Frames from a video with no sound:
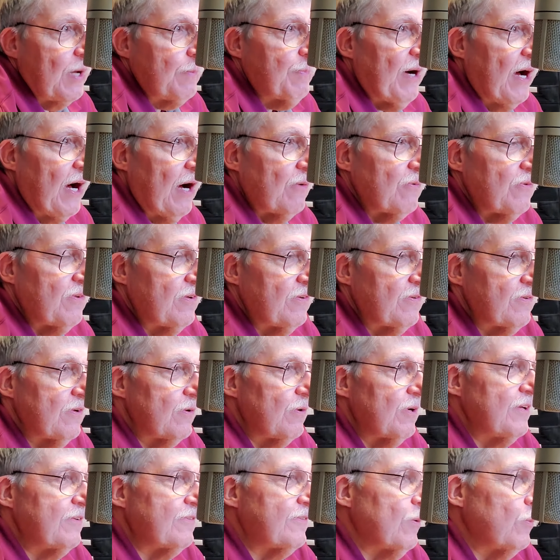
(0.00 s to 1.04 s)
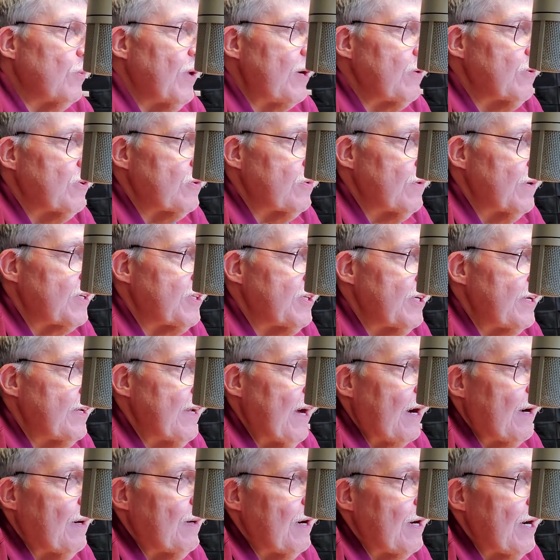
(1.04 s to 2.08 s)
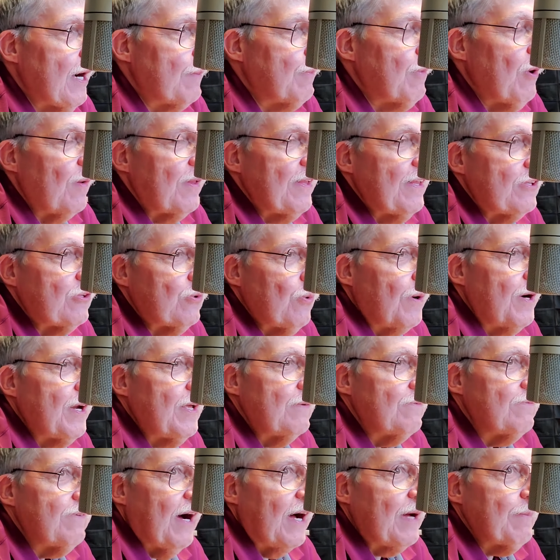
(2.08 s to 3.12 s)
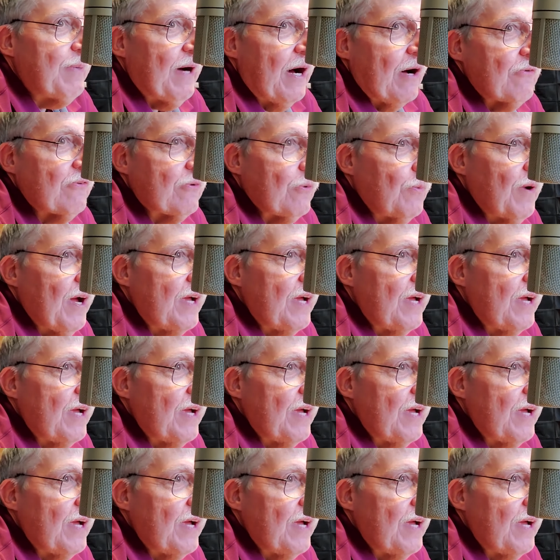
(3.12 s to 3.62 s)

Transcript: pounds is the weight restriction. Now I'm only 25 pounds away